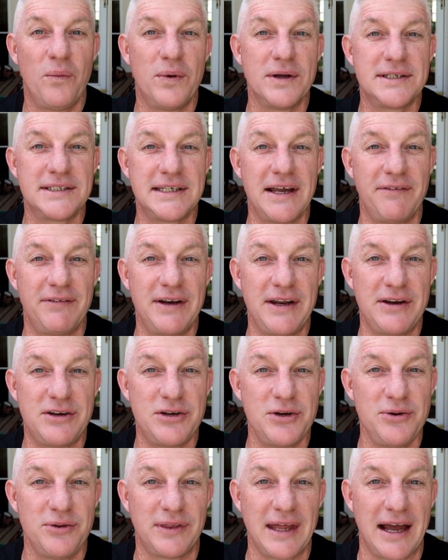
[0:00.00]
with
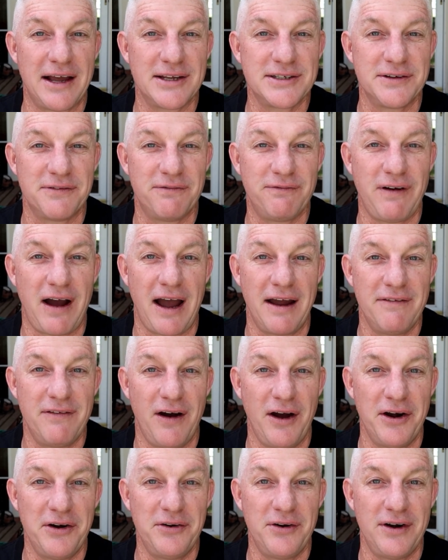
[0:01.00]
seventy-two thousand five
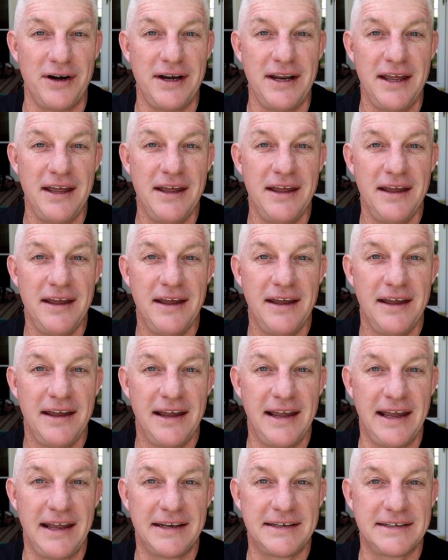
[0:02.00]
hundred.
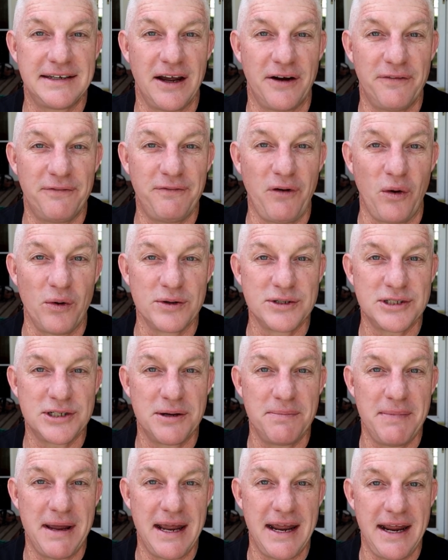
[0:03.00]
It uh, folds
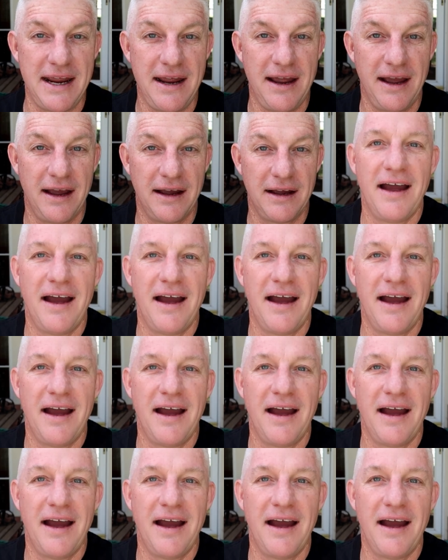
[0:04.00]
to me.